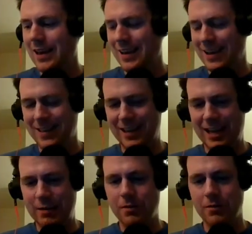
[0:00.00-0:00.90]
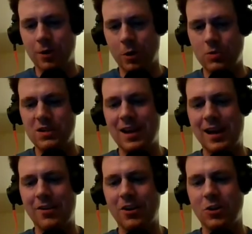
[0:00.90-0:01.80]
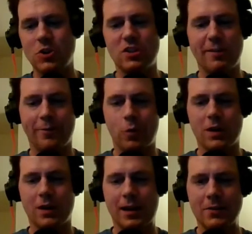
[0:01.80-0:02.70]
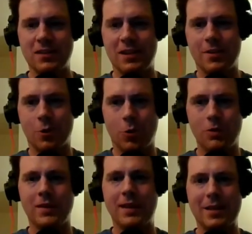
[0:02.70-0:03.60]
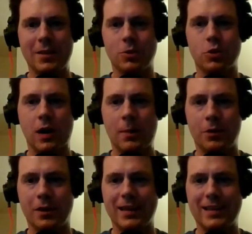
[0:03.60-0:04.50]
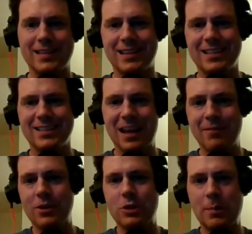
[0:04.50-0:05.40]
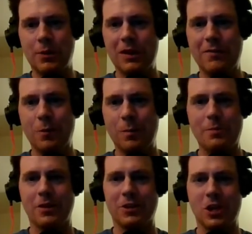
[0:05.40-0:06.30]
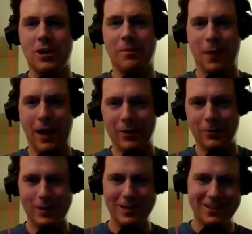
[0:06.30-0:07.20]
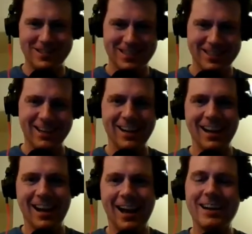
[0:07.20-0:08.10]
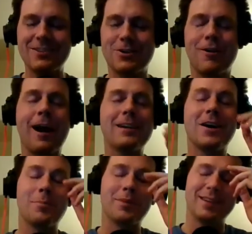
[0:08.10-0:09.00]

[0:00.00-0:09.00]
and the camera goes down, and you just see four clowns there holding that little trampoline, safety trampoline for people to jump out of windows. I just cracked up.